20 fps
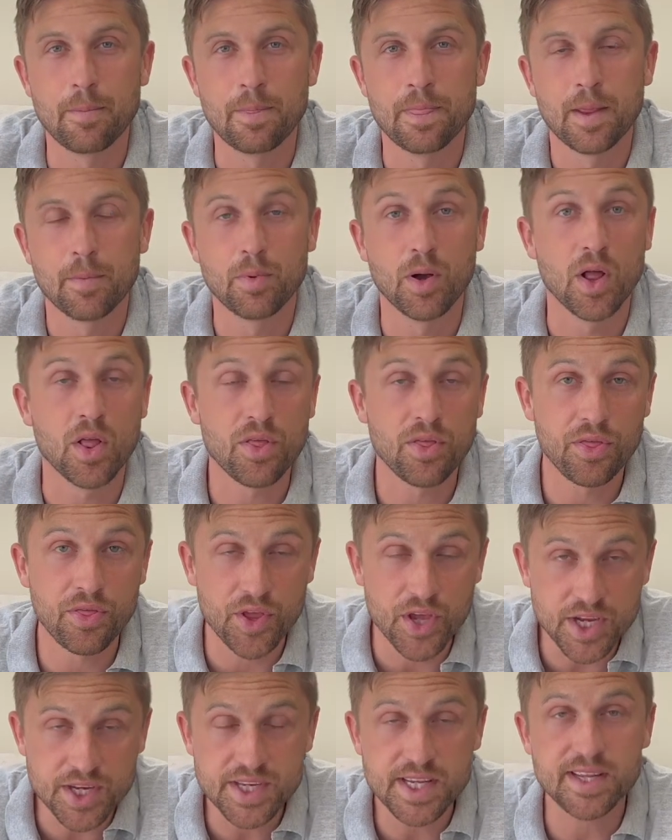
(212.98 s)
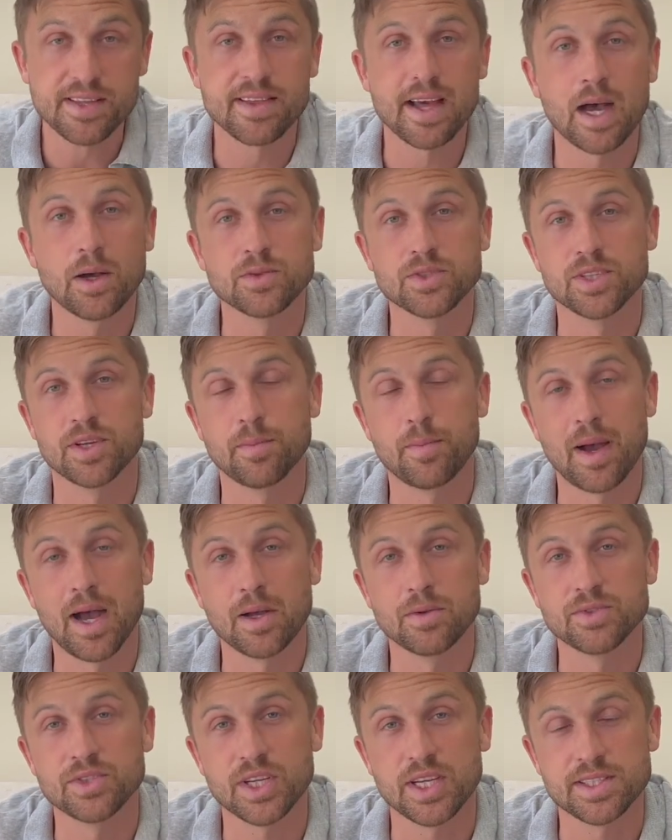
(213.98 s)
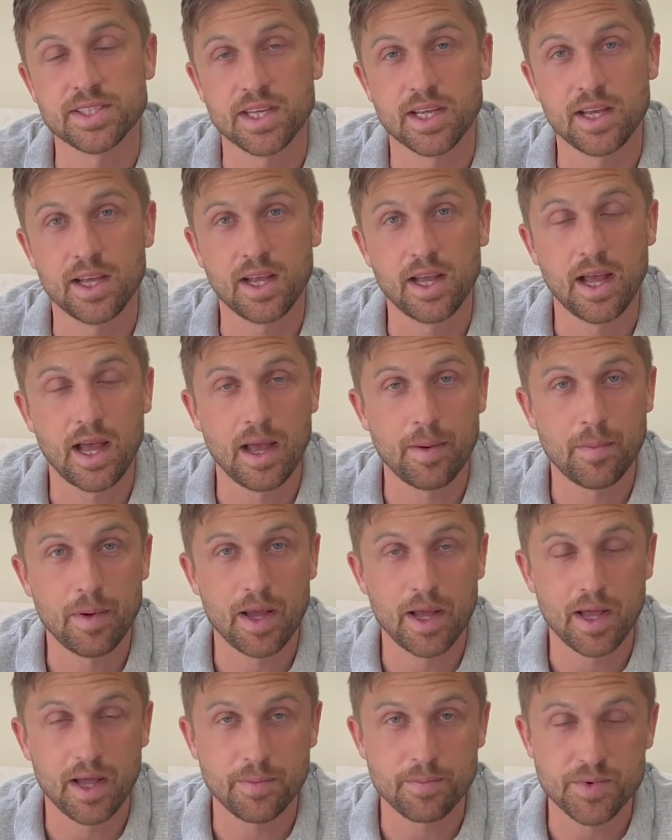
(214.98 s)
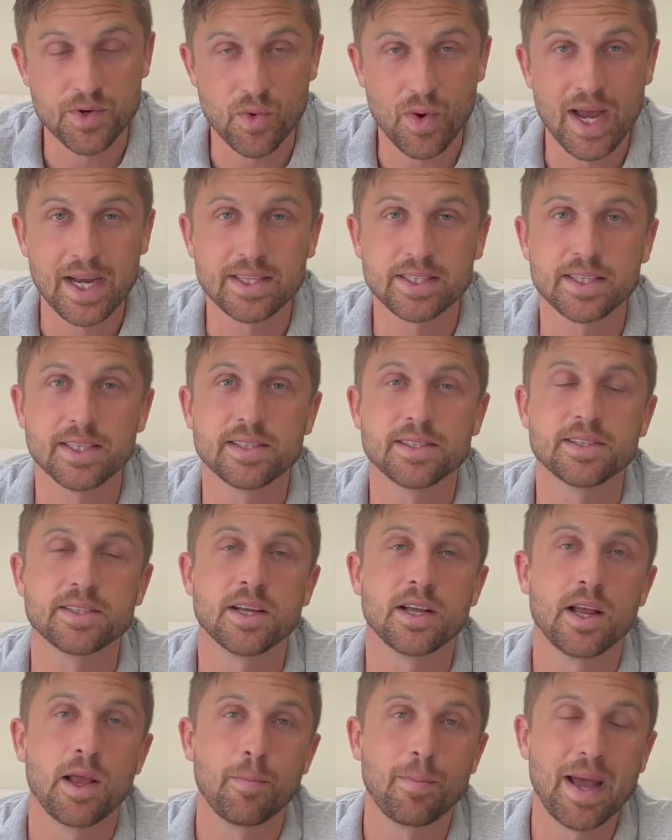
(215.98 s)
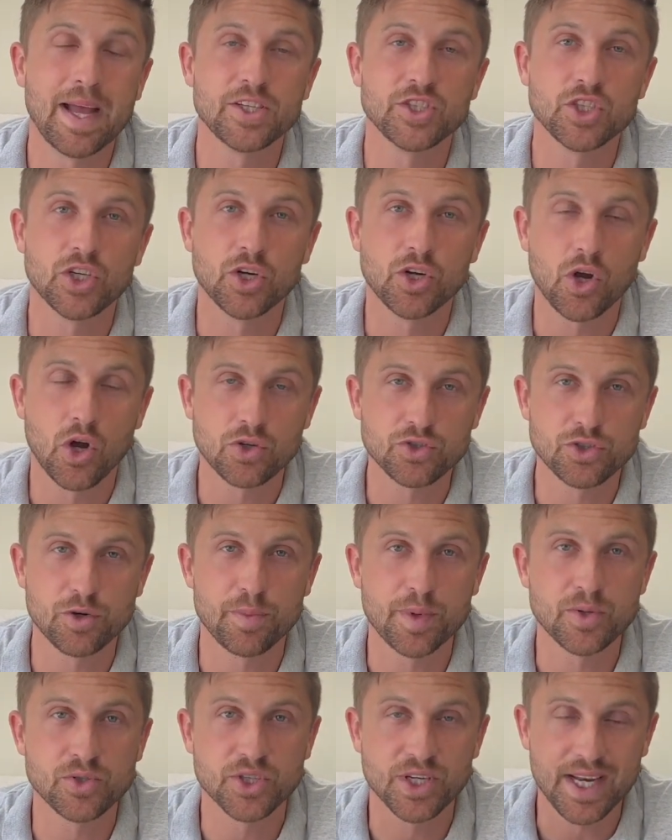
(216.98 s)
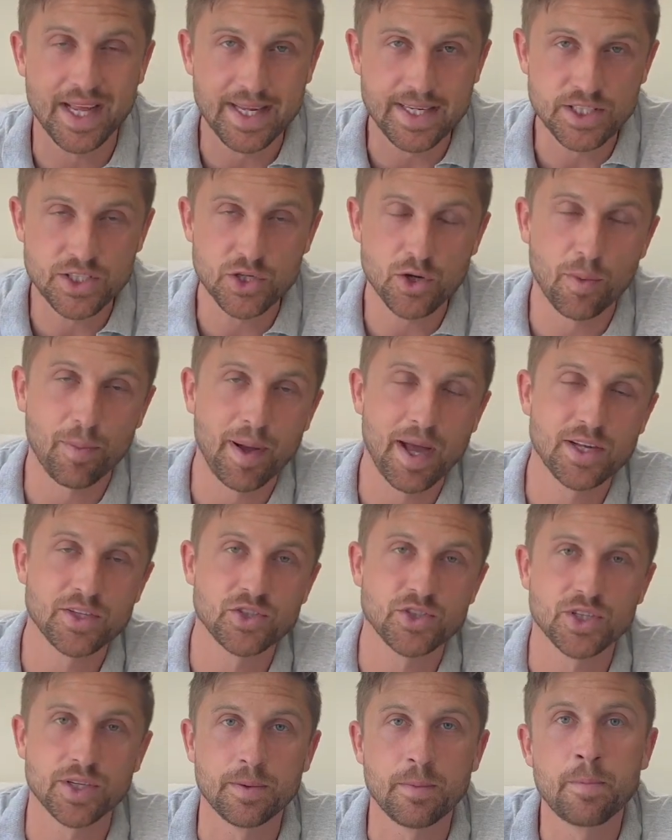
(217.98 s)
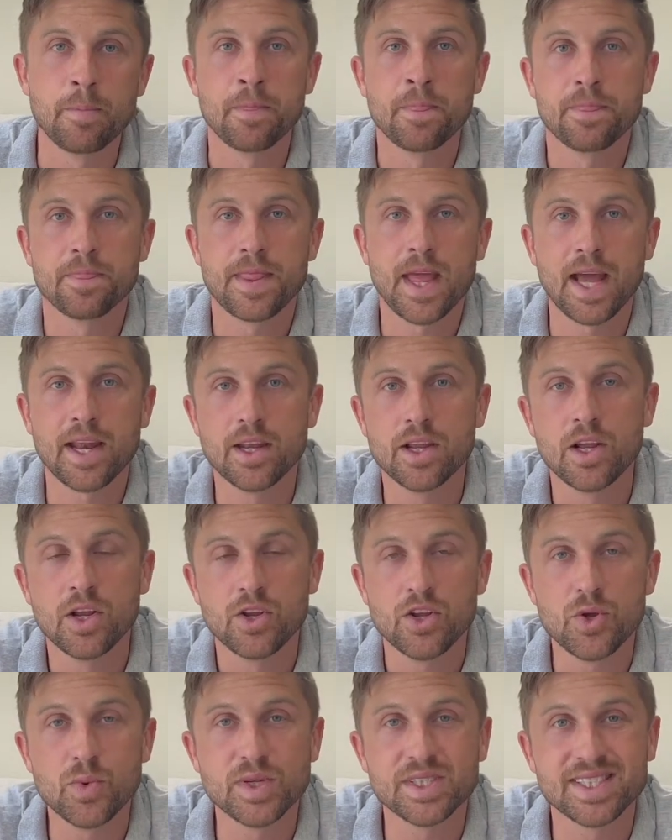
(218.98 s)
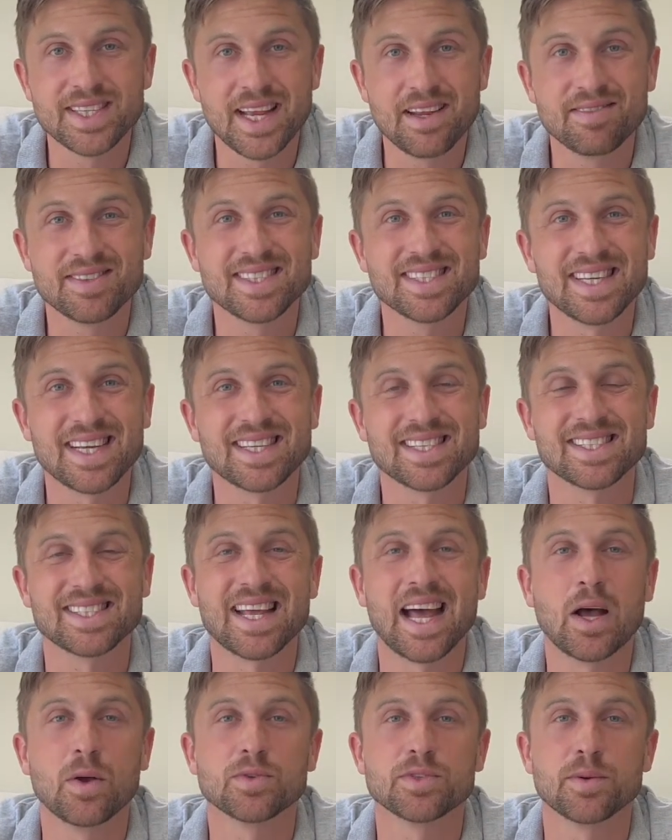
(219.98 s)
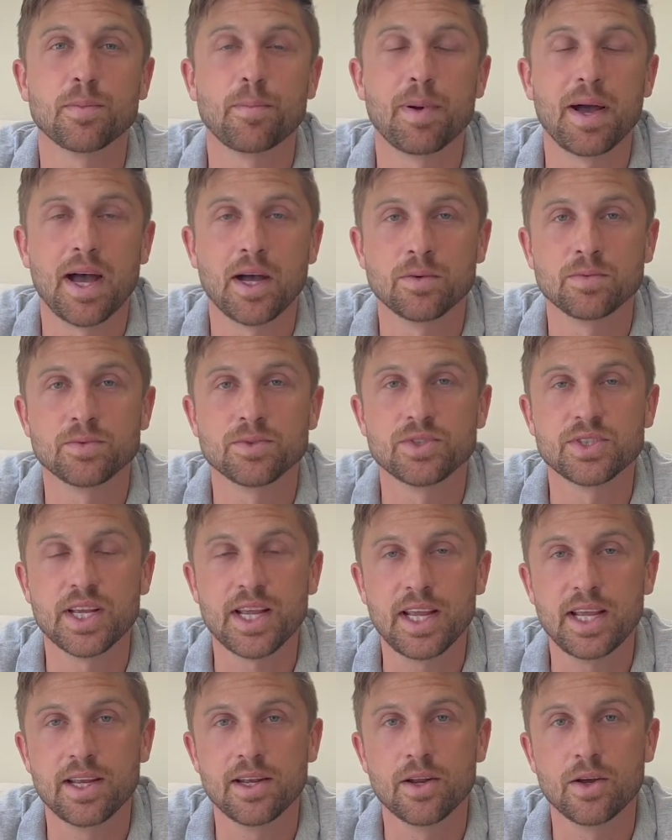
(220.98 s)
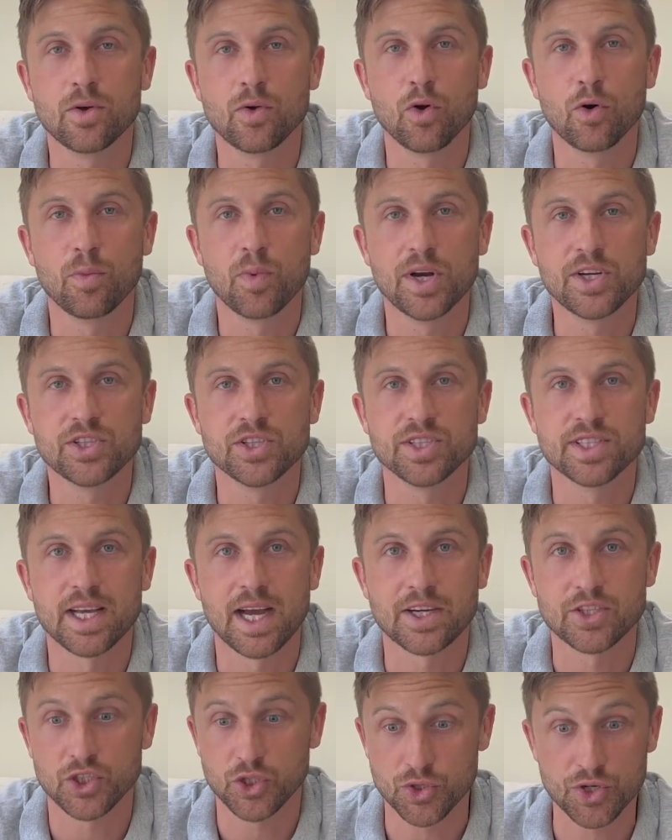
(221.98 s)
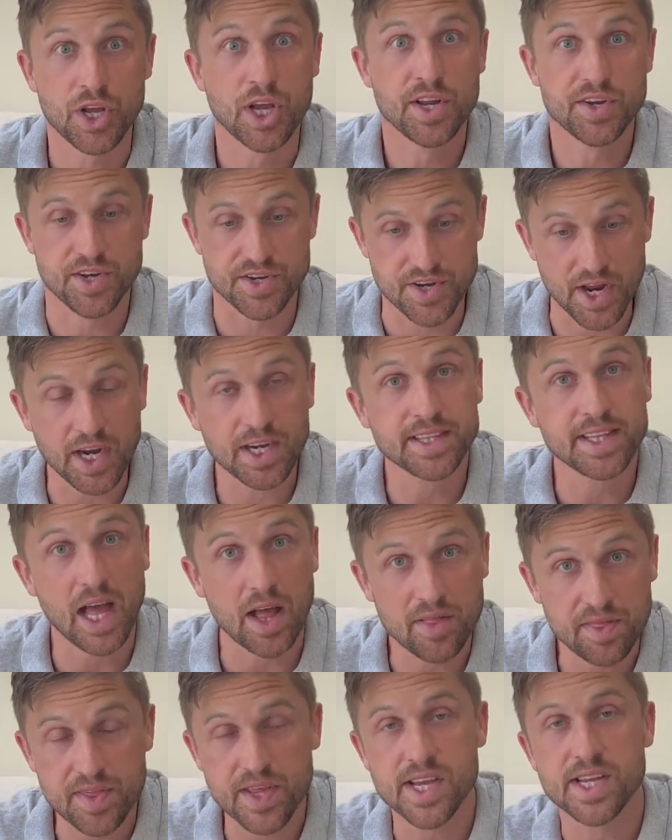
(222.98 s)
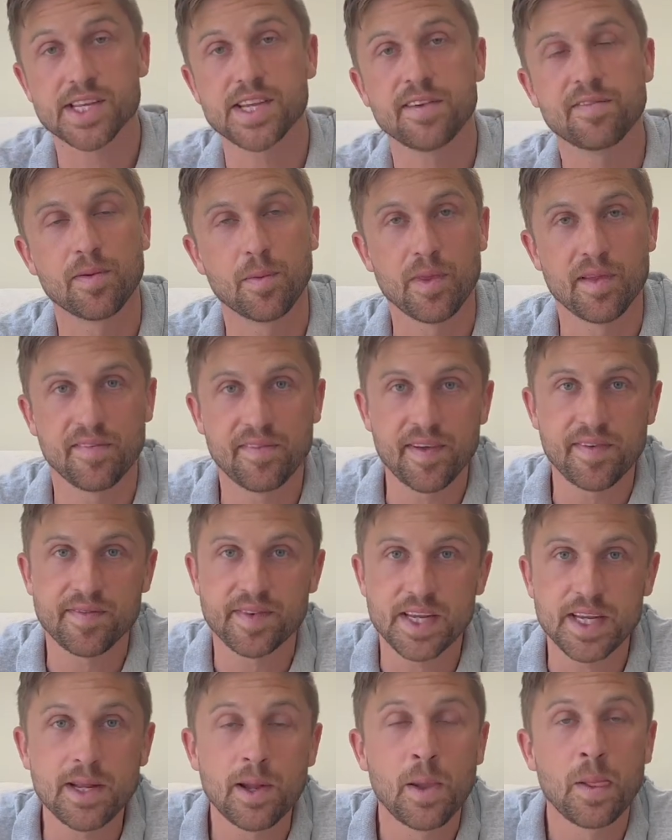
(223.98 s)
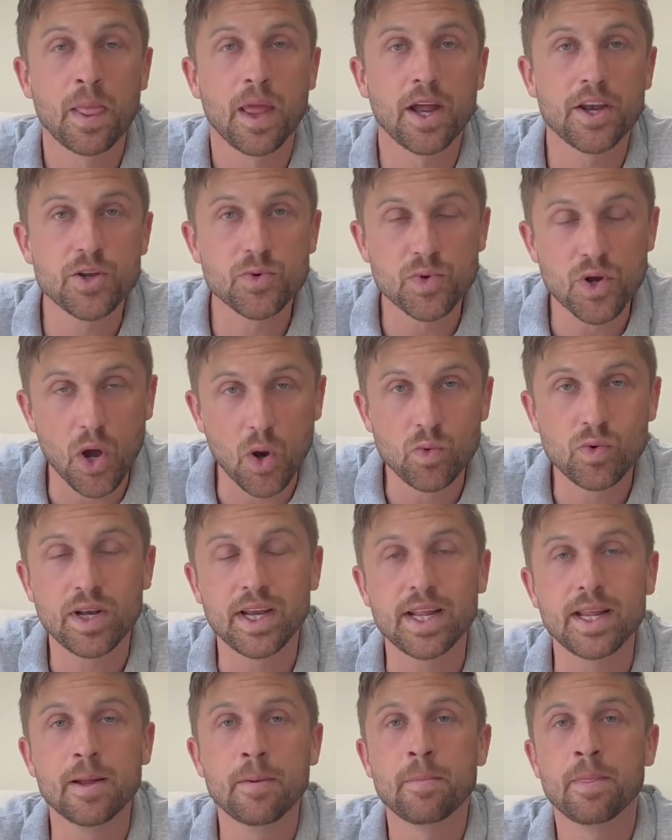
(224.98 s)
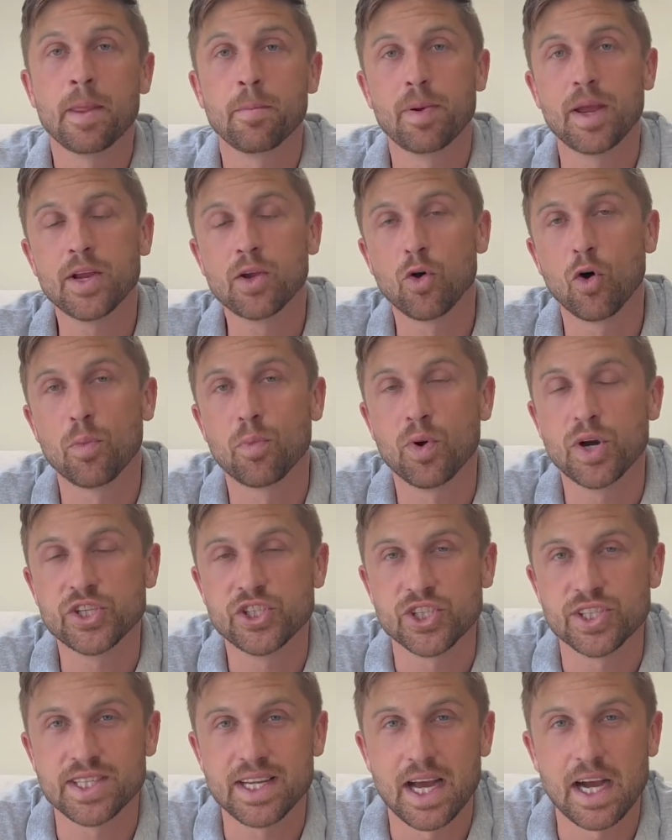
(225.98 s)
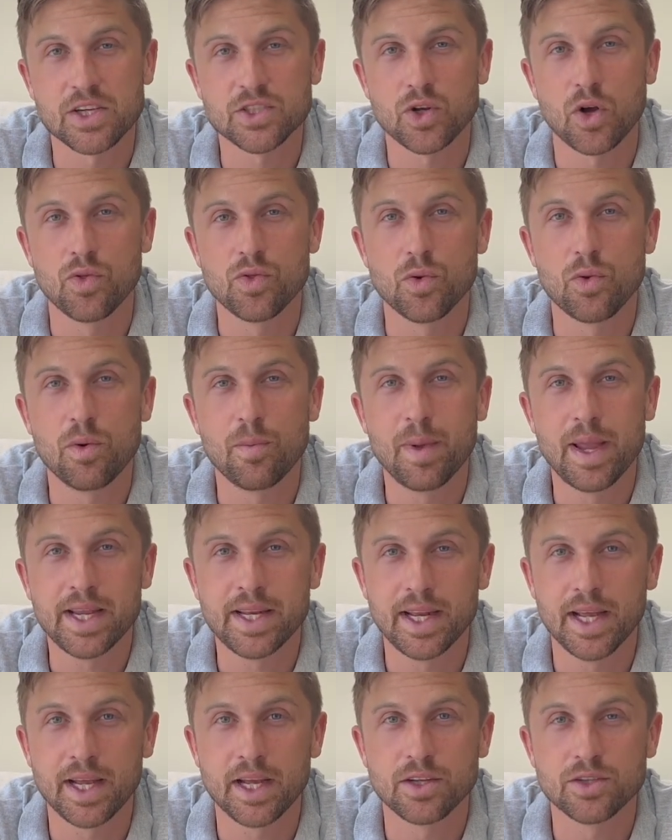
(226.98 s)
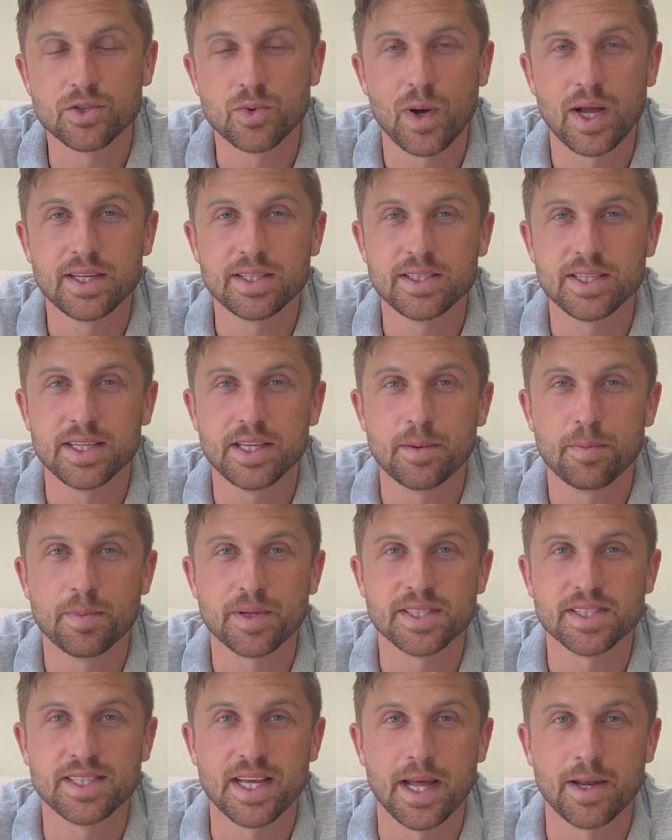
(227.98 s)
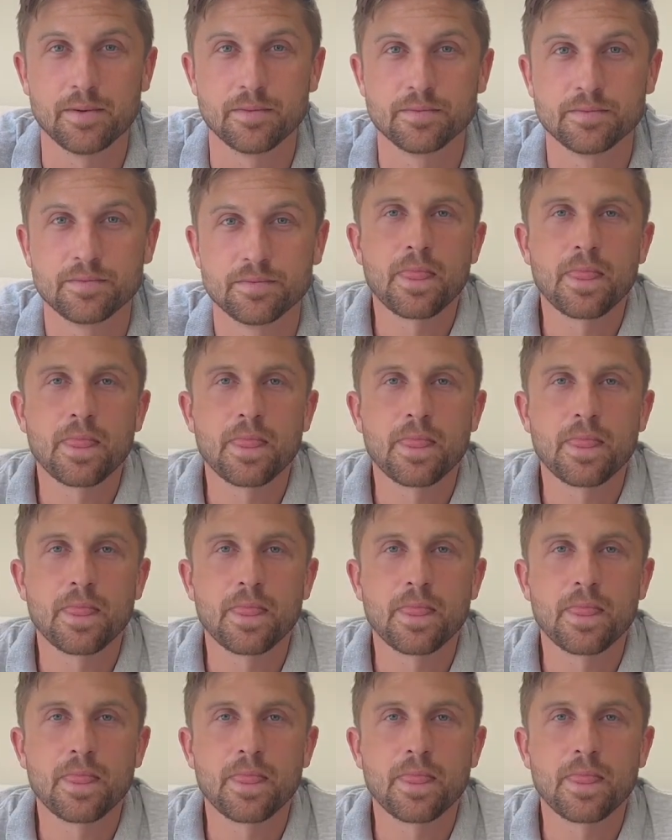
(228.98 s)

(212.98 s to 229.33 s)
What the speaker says: put £30,000 as a director's pension contribution into your pension, then you would save £6,000 in corporation tax. You'd deduct that 30 from the 50 and you would only pay corporation tax on the remaining 20%.